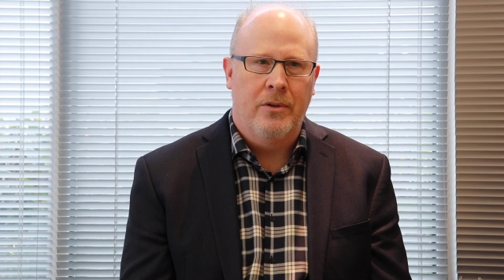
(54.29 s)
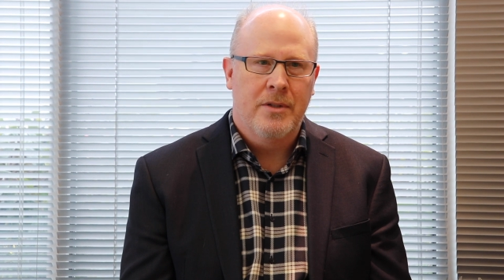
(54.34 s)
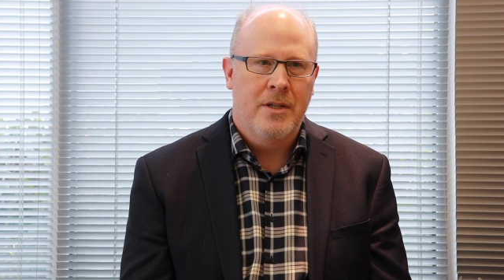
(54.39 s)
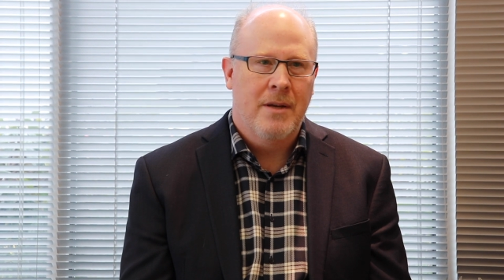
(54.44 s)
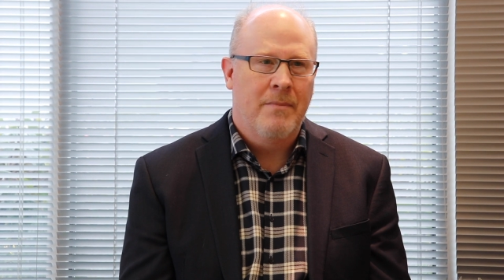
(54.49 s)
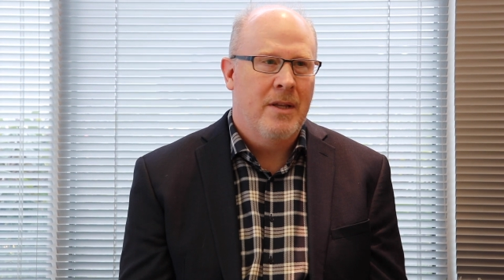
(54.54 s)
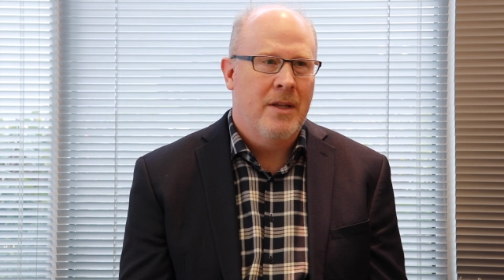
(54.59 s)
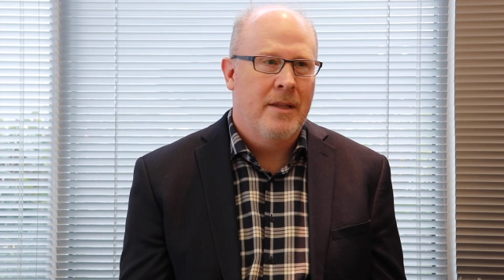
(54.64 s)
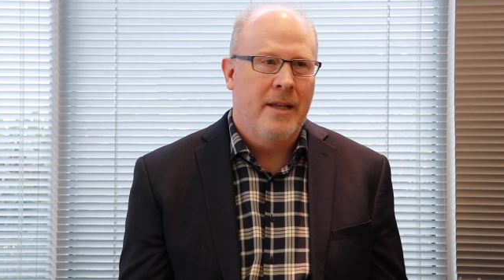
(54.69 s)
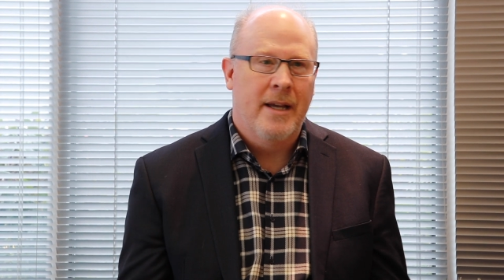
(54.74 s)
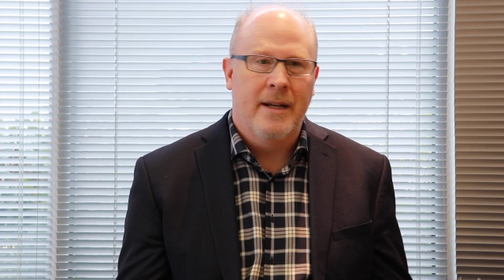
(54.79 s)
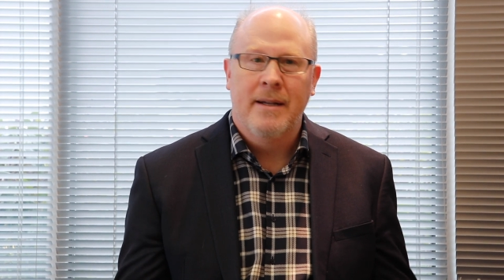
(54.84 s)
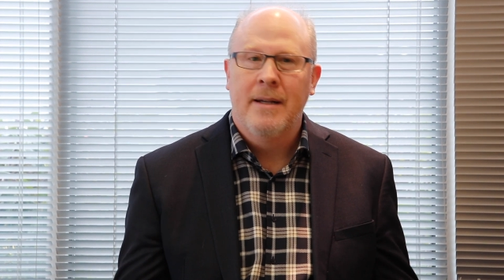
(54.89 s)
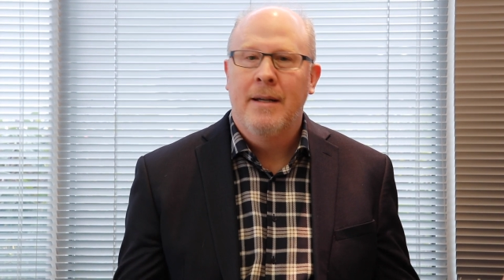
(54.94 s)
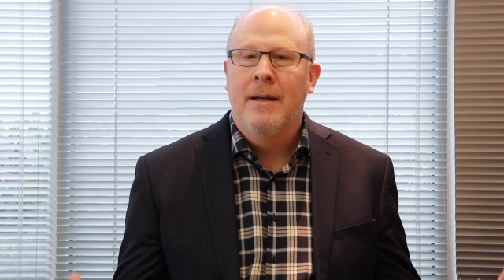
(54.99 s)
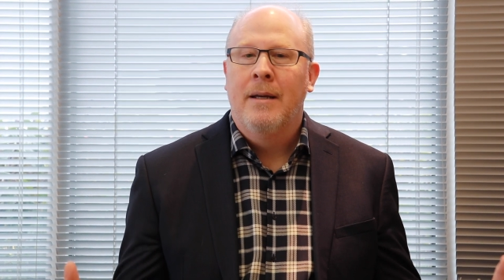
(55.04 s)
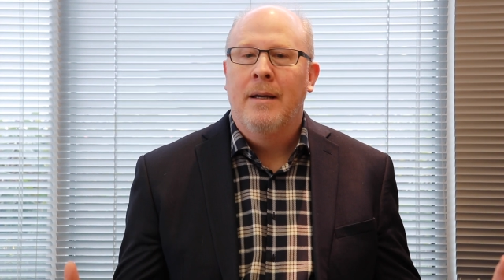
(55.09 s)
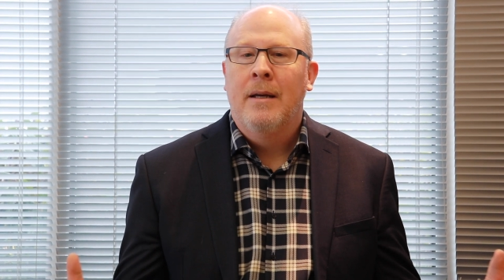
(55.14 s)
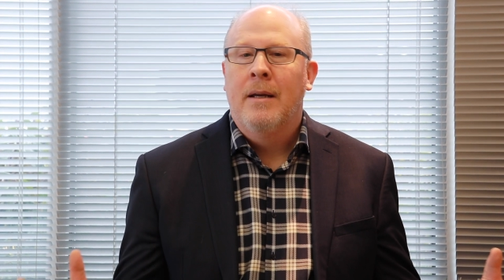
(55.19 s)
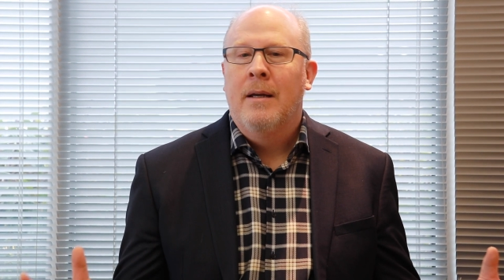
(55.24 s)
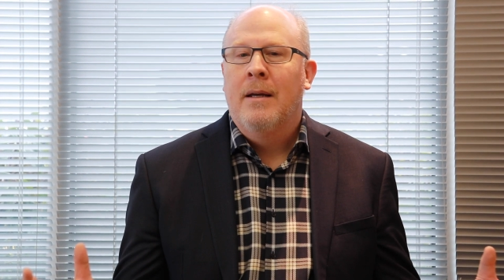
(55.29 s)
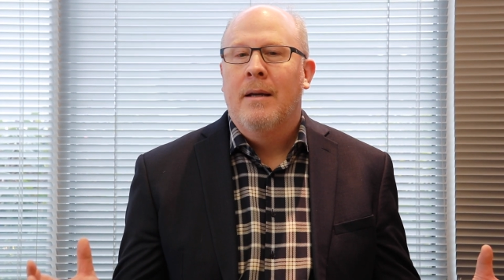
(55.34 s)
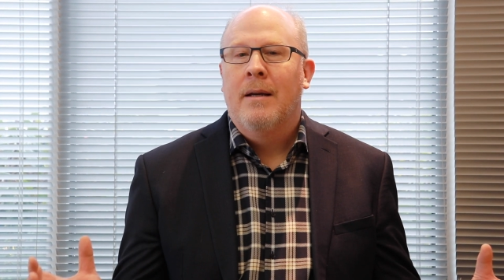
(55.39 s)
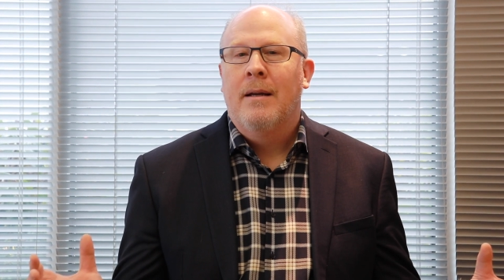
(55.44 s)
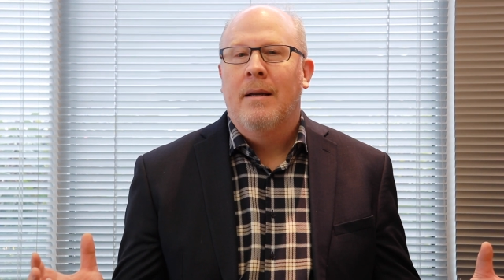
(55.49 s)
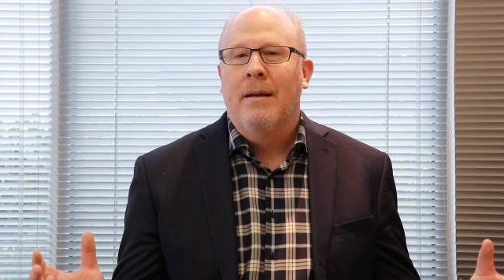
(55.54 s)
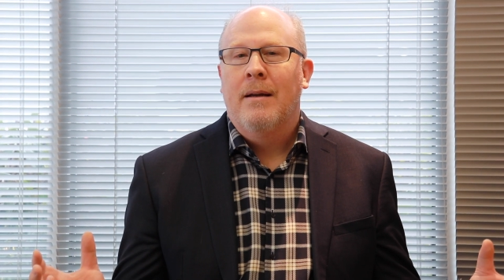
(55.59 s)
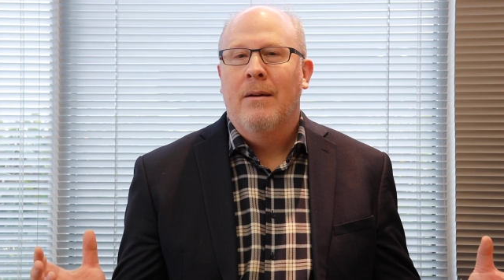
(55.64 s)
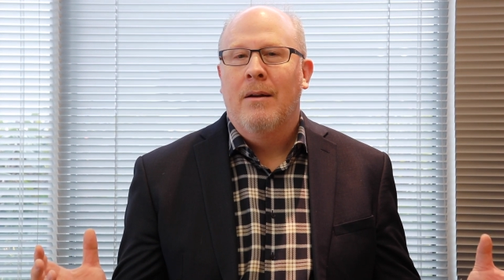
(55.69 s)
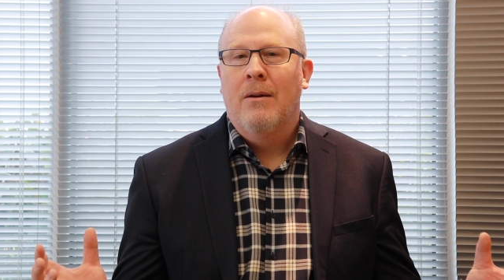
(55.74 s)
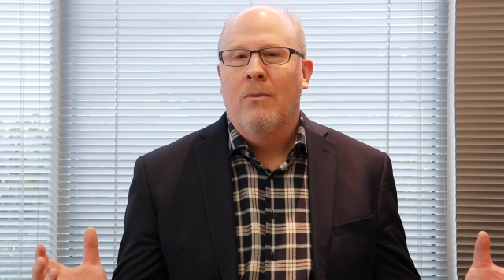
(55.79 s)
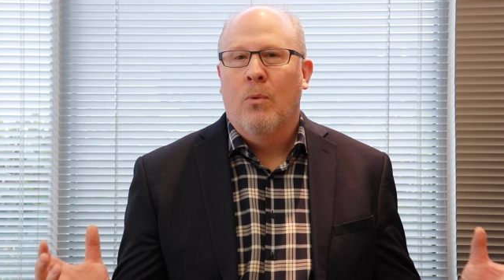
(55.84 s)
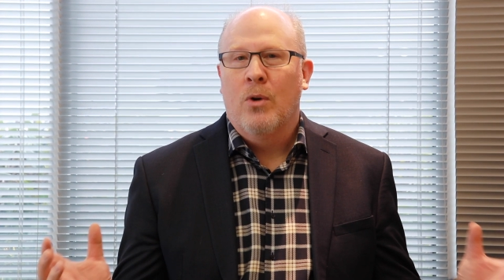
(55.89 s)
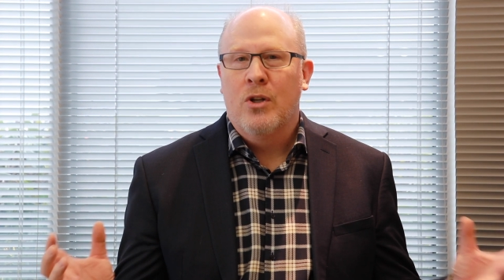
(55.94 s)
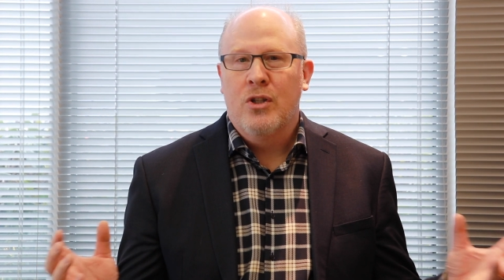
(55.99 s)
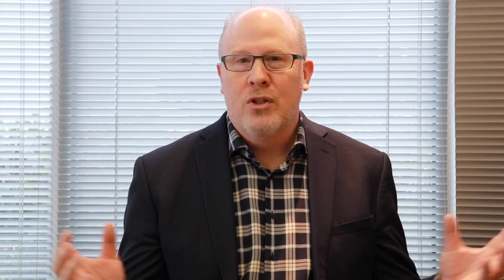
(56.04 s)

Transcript: Something that we're